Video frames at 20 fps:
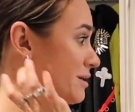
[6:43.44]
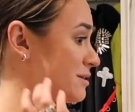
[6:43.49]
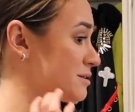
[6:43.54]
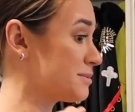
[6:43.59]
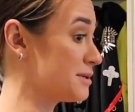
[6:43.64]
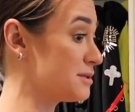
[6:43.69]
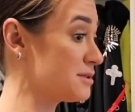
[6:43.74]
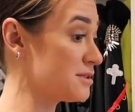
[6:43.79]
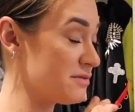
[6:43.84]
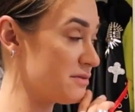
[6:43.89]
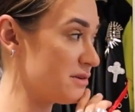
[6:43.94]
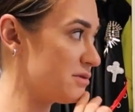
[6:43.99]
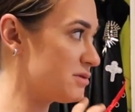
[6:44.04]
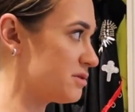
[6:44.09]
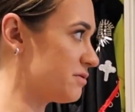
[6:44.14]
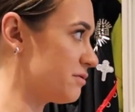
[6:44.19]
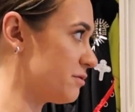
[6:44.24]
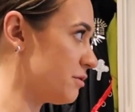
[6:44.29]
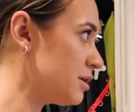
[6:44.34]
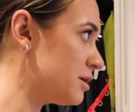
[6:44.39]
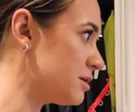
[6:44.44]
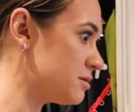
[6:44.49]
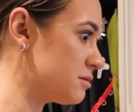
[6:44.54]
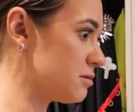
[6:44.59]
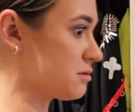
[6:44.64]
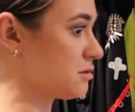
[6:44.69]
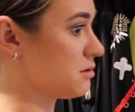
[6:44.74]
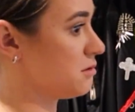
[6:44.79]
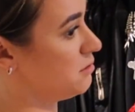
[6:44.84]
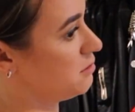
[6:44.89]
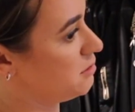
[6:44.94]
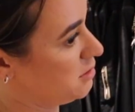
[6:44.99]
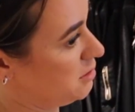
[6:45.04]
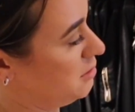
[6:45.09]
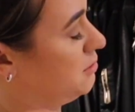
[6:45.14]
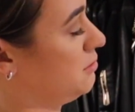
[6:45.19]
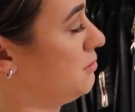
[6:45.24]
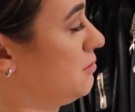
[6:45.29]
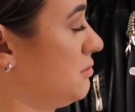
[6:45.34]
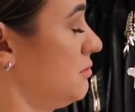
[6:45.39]
expensive and it was free. So I was like,
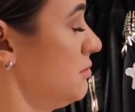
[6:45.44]
oh,